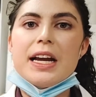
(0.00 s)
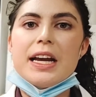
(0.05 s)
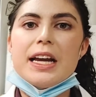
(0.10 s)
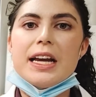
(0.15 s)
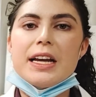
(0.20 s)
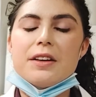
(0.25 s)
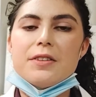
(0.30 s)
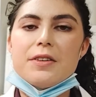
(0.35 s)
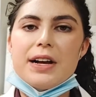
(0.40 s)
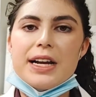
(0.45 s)

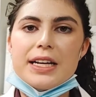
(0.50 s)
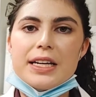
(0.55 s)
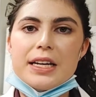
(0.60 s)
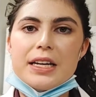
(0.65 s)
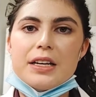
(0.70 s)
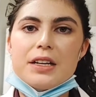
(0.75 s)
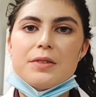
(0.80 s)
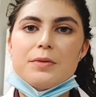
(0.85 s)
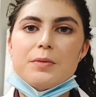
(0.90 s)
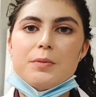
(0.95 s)
and
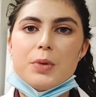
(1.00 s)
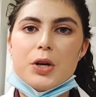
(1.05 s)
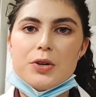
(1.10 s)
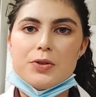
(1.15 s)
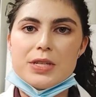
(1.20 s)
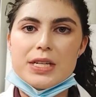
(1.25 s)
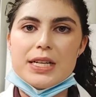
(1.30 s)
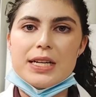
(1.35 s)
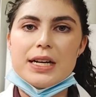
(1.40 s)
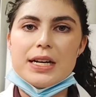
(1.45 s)
glycan
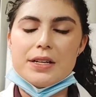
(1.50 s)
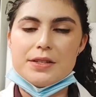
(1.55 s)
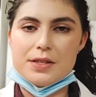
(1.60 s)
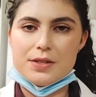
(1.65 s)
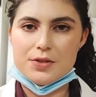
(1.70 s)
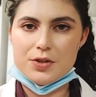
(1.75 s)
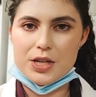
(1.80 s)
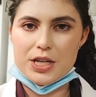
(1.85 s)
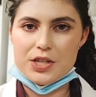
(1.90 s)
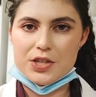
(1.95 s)
protein
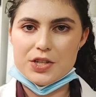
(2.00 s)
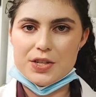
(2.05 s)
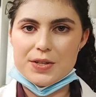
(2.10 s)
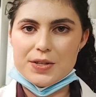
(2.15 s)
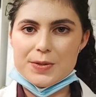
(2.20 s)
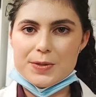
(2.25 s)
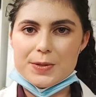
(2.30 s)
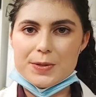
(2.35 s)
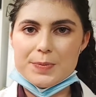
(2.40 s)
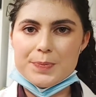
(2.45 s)

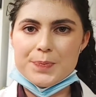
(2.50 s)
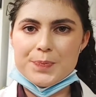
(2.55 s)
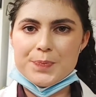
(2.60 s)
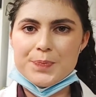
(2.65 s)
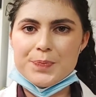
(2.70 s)
concentrations.